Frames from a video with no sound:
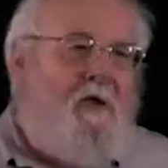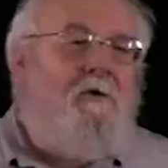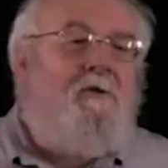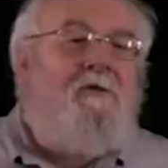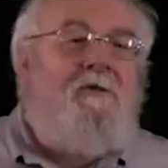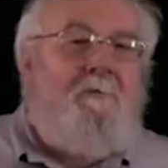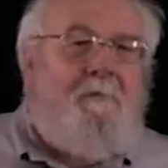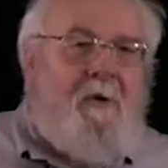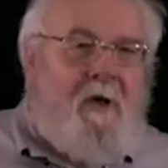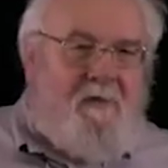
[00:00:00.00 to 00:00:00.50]

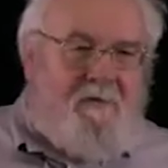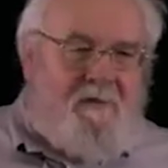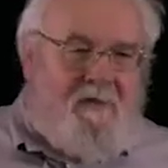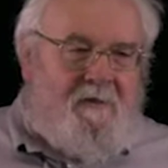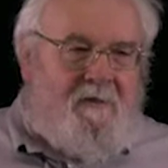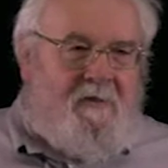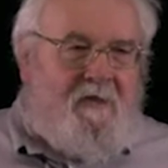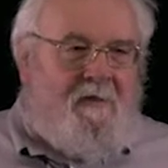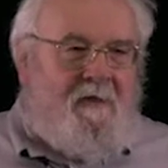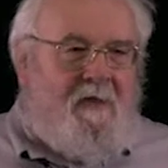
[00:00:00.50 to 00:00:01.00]

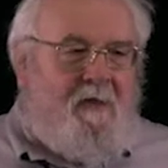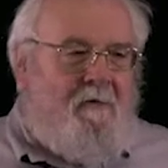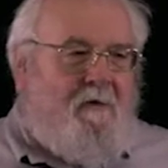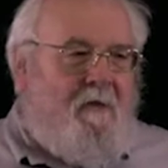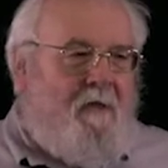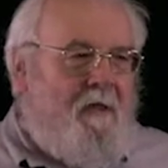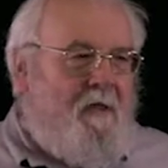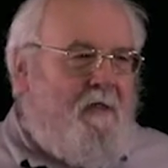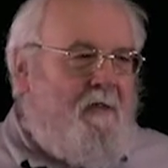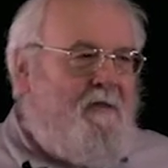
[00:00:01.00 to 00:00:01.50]
supposing that there
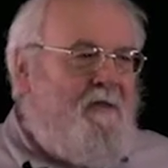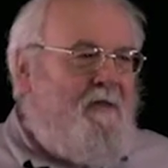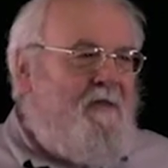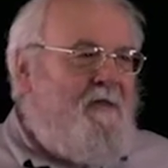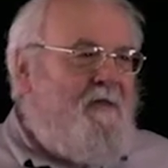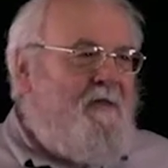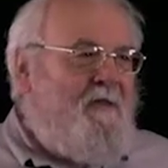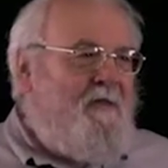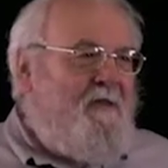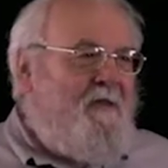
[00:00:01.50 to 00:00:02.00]
are
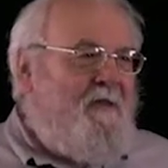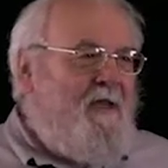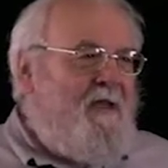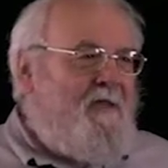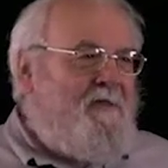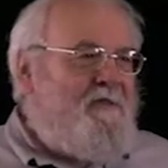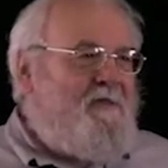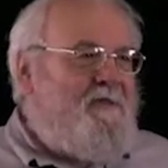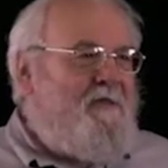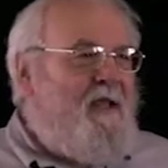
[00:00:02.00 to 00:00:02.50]

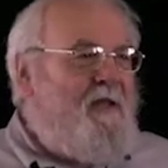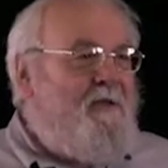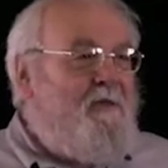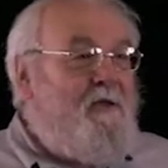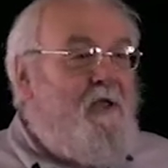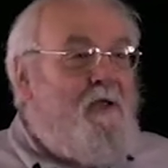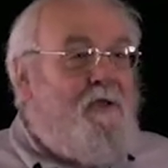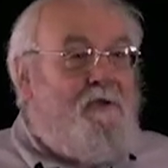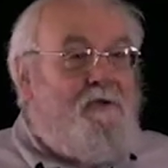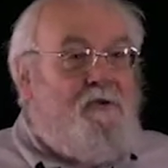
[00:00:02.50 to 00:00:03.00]
less than
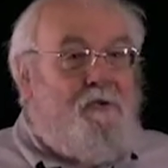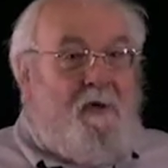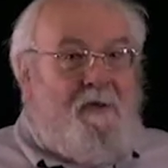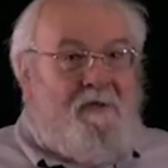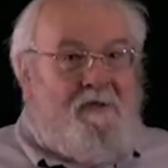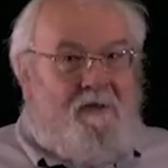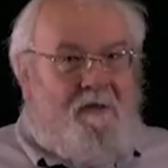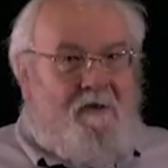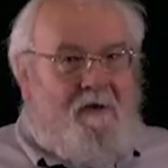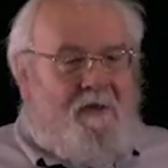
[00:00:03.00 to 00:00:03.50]

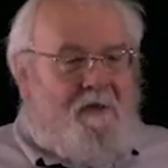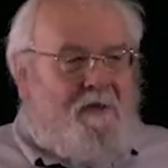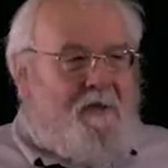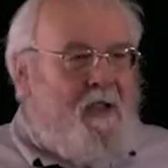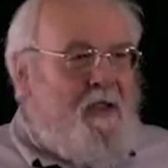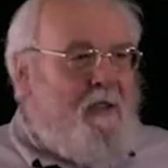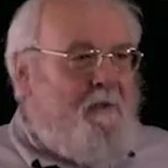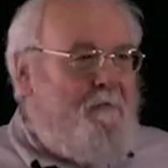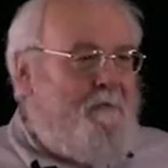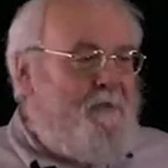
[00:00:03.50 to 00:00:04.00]
29
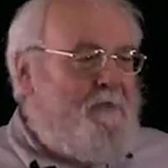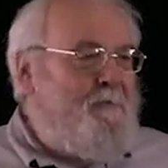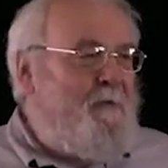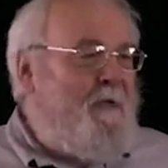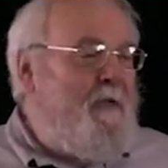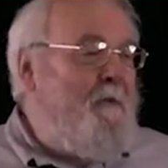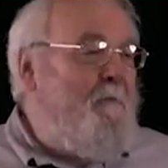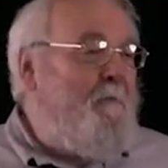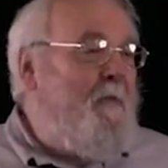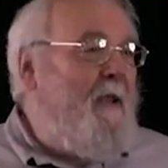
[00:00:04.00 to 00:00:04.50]
games
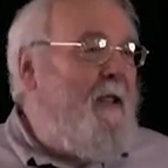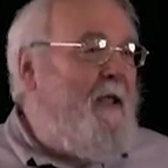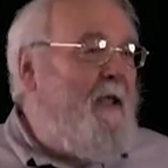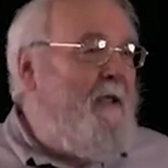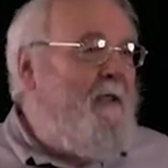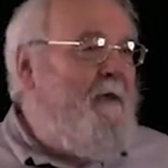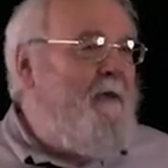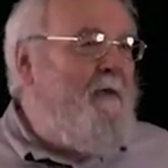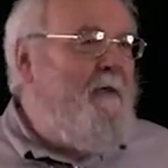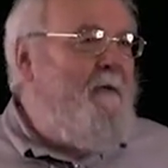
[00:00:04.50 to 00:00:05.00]
being
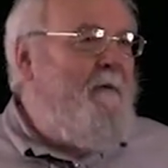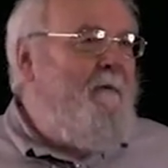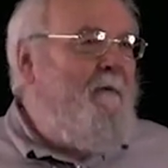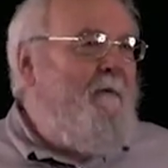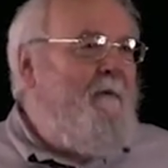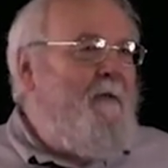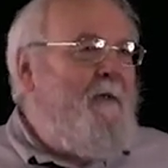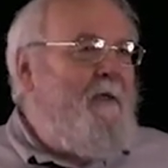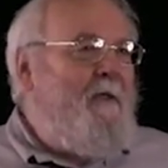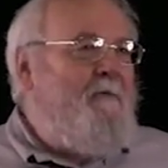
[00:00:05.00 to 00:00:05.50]
played,
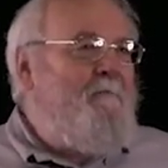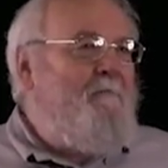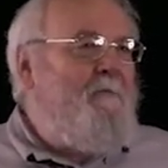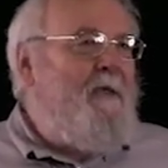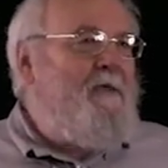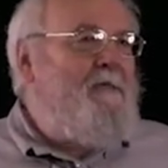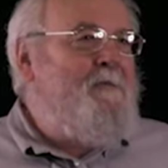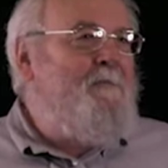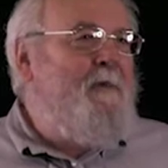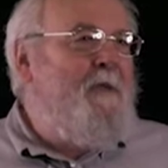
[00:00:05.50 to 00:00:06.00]
it
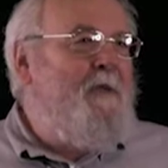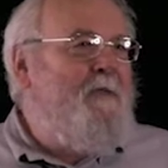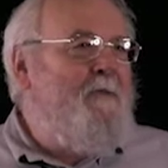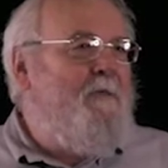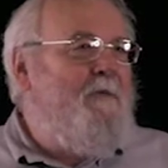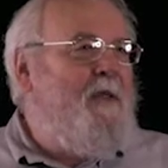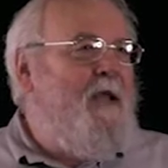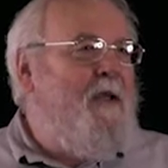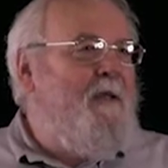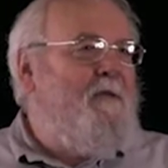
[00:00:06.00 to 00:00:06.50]
must
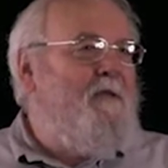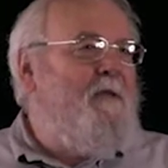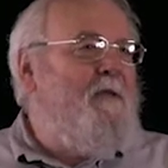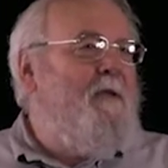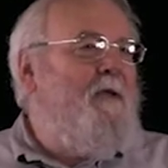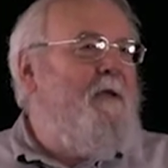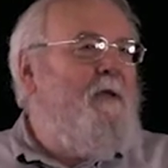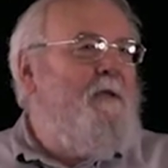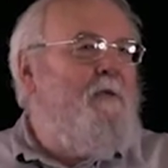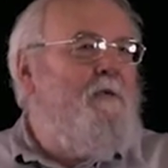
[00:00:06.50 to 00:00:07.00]
mean that
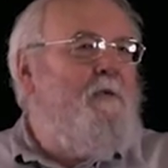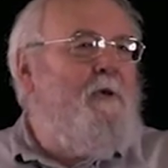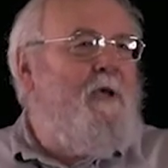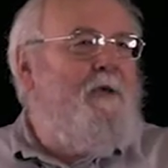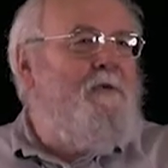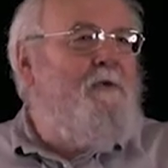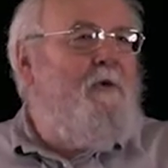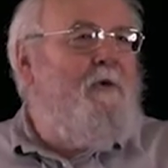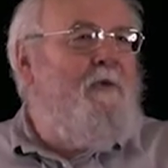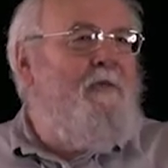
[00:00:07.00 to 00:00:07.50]
you
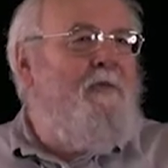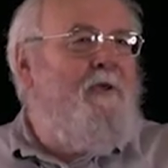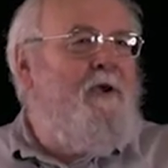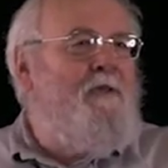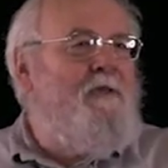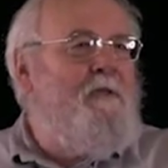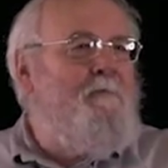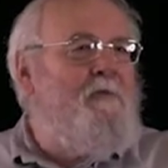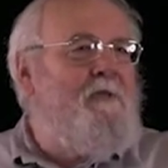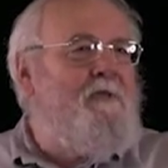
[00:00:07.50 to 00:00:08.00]
get your
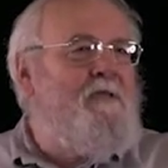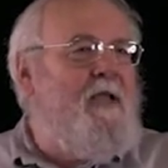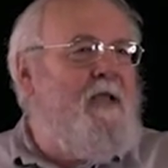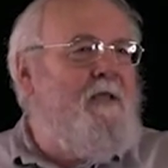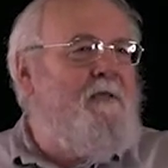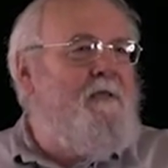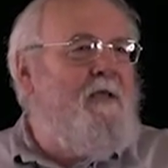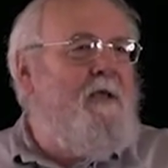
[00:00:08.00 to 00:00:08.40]
30%